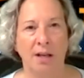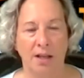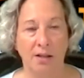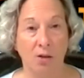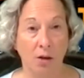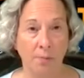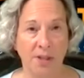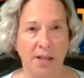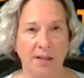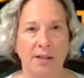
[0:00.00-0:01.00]
and
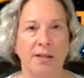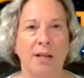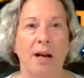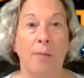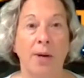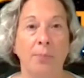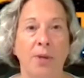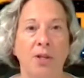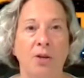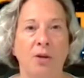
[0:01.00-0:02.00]
circumstances that come up
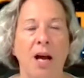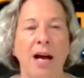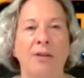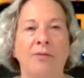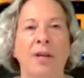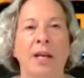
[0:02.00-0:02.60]
in your life,